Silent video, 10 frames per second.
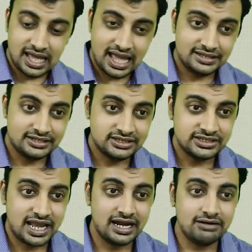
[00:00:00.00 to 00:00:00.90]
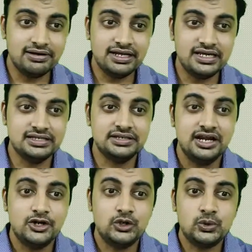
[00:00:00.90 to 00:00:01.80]
And the second one is
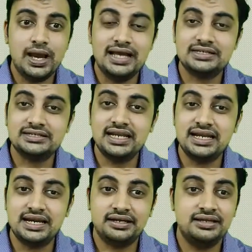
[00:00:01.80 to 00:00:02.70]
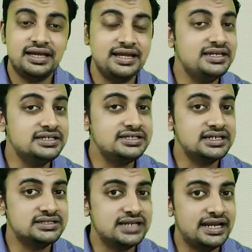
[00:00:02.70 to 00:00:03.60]
to accelerate the
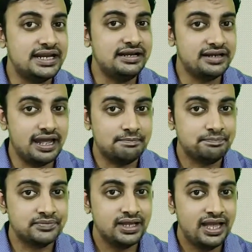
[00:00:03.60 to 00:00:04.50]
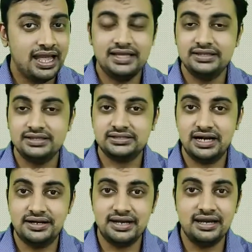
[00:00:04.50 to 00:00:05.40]
initial setting time. In the
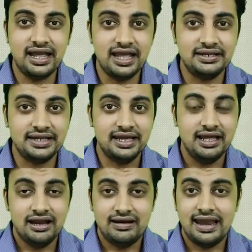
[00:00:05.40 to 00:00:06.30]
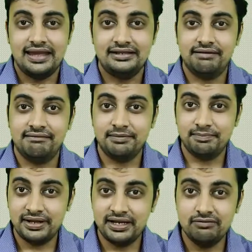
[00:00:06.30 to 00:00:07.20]
certain area like the
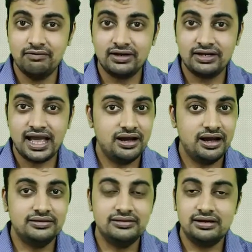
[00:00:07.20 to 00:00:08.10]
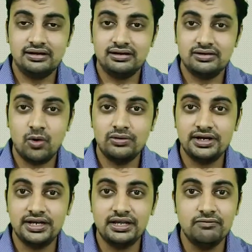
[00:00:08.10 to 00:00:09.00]
repairing work, other
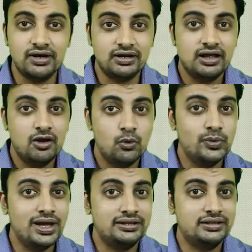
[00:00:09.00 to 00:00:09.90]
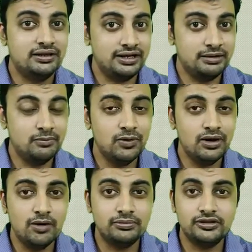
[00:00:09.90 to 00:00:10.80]
concreting work where the
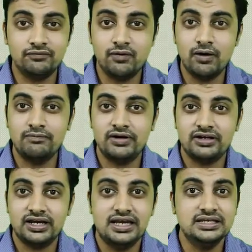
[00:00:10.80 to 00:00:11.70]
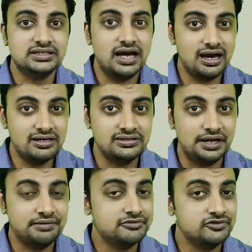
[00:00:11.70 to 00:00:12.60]
removal of the formwork is
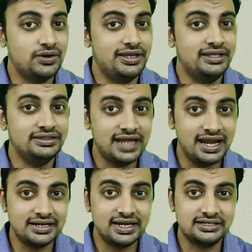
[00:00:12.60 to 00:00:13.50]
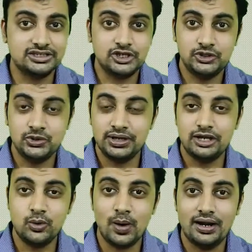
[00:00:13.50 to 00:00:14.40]
urgent, so in that case you
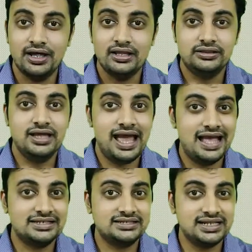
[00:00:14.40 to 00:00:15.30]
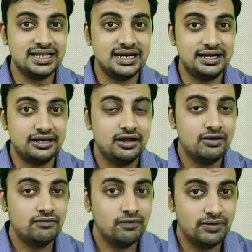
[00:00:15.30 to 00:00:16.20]
require the accelerate
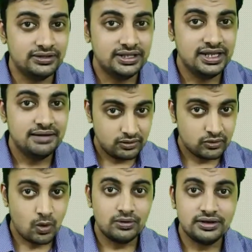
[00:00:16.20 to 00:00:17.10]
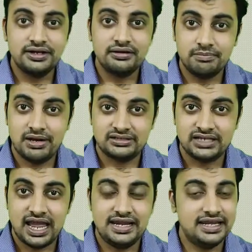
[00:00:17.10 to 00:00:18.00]
for the concrete mass,
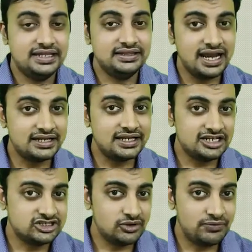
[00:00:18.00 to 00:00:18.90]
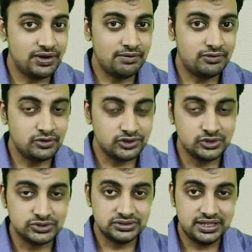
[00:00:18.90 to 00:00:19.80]
and in that case we have to
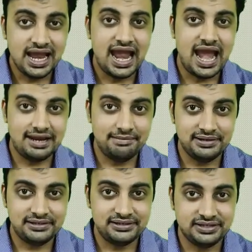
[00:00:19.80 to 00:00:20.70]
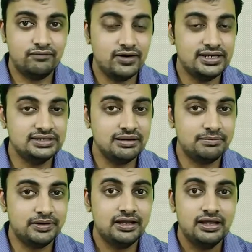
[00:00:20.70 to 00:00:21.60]
use the admixture. For
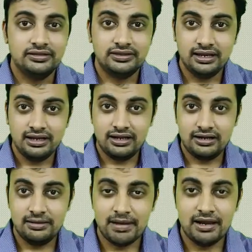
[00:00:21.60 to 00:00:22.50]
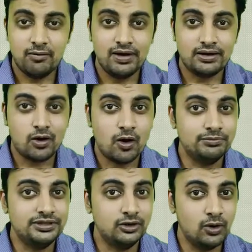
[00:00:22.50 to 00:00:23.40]
example, the repair work
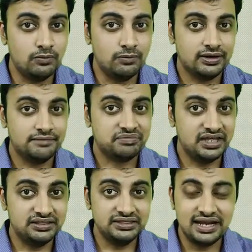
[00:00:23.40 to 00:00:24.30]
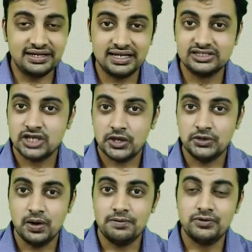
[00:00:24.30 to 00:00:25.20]
of the road work, in that case
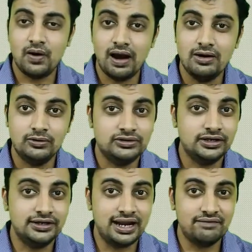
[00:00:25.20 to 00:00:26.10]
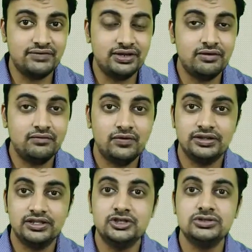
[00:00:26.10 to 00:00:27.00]
you have to allow the traffic for
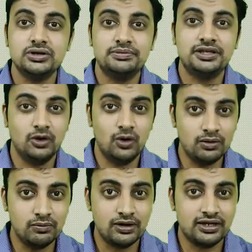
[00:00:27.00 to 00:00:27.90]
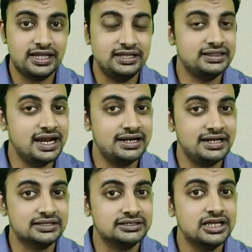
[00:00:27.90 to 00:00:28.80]
the use of the road work. In that
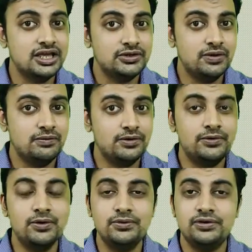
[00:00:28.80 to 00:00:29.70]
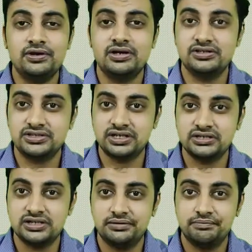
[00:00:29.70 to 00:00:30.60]
case you have to do your
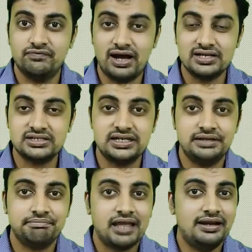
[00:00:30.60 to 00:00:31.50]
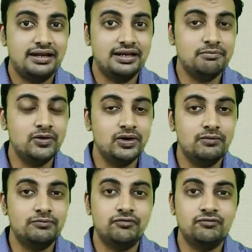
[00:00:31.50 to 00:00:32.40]
construction fastly and removal
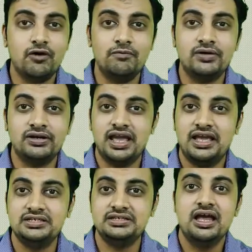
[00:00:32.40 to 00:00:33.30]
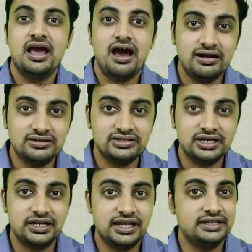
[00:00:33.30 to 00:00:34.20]
of the formwork is
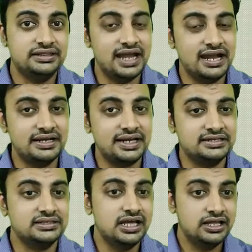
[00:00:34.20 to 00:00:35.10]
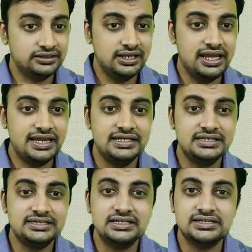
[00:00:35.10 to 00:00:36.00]
urgent. In that case, the
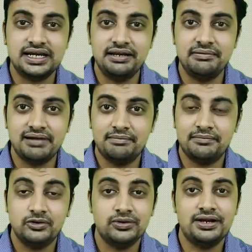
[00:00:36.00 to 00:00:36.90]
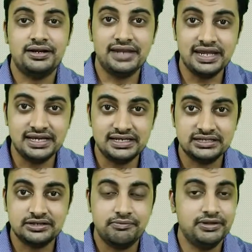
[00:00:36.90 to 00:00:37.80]
initial setting time you can
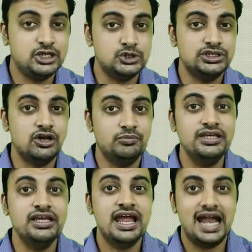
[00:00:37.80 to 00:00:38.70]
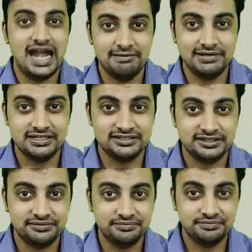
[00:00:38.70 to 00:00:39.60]
decrease with using of the admixture.